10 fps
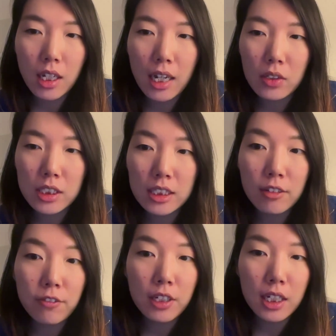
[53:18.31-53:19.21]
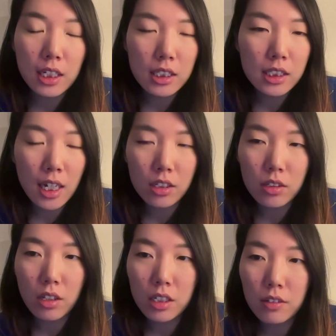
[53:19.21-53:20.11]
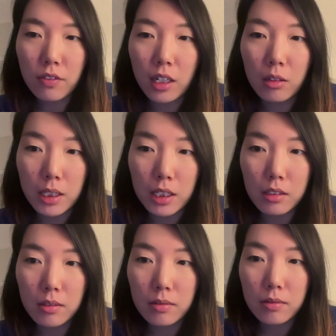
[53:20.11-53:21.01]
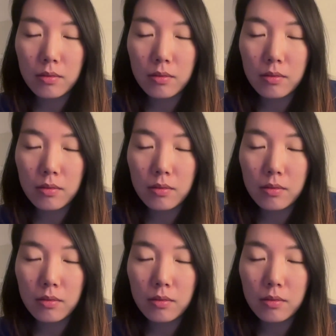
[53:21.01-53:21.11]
How significant is that to their development?